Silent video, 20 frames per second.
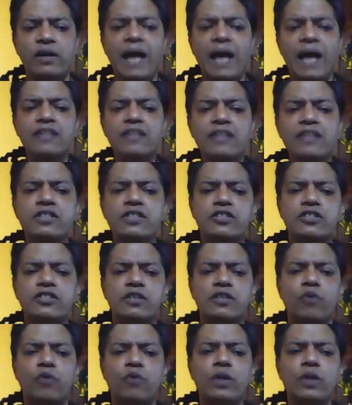ancestral
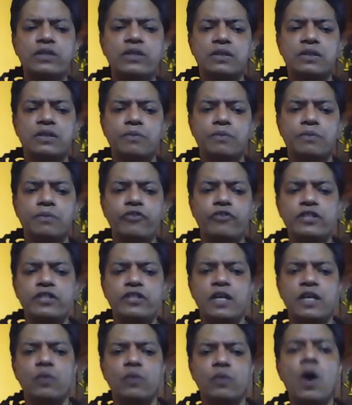voices
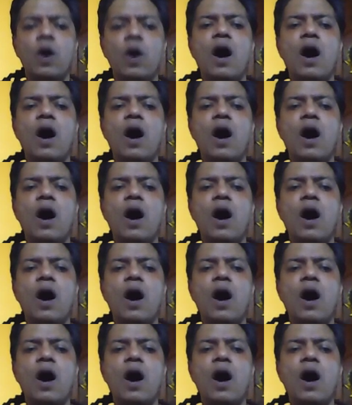prophesying war.